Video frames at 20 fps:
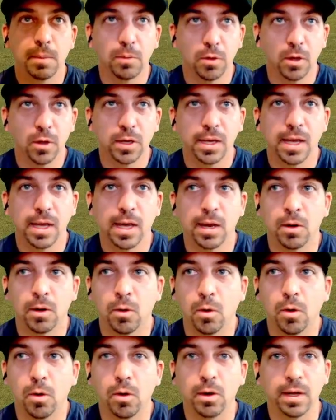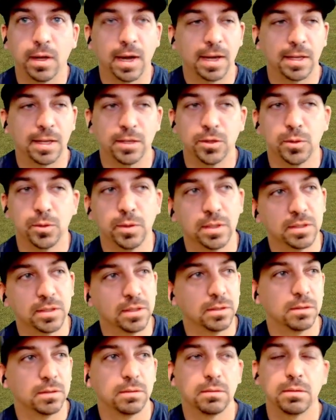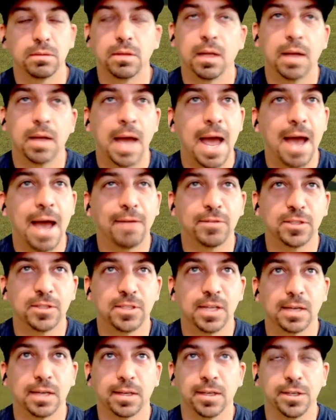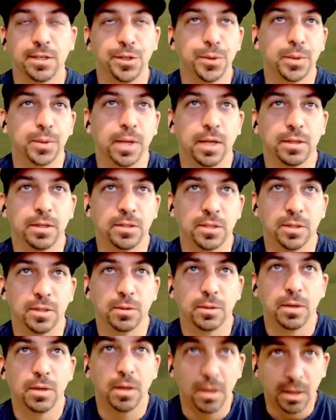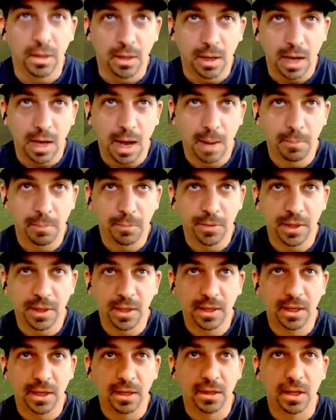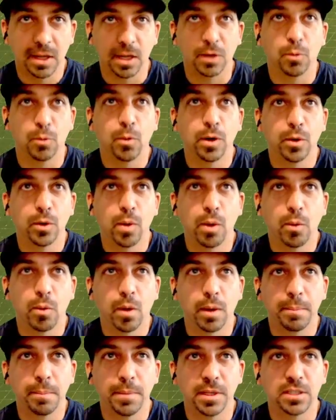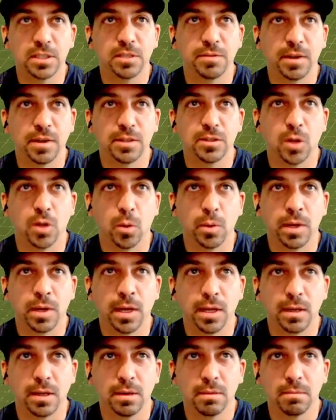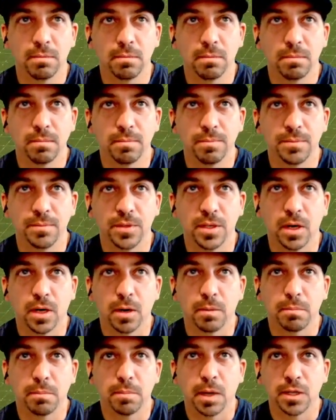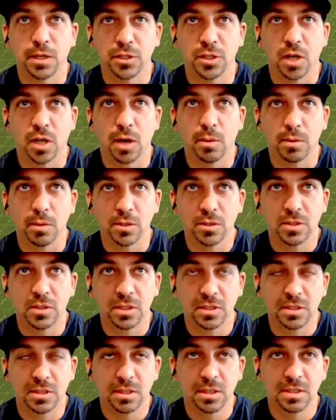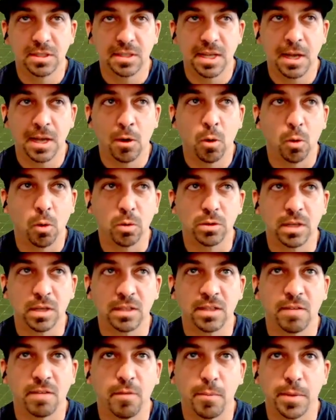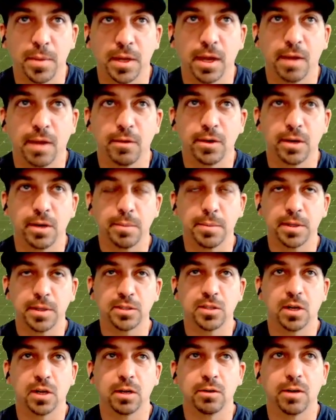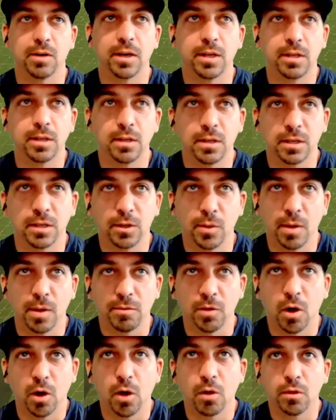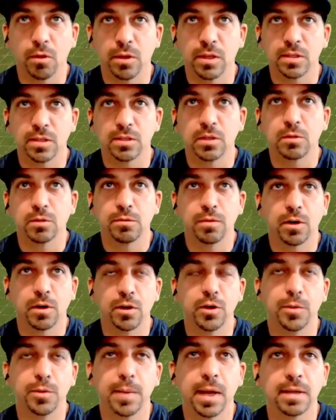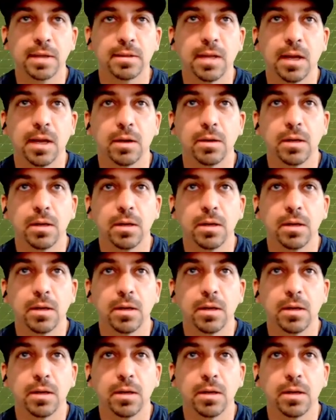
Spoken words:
looking at a hole, and I can do this in a half a second, and you can too, I'm thinking like, where do I want to miss if I don't hit, you know, my shot? Which this hole does have a big area to miss on, right? Like you have all this that'll funnel you back down.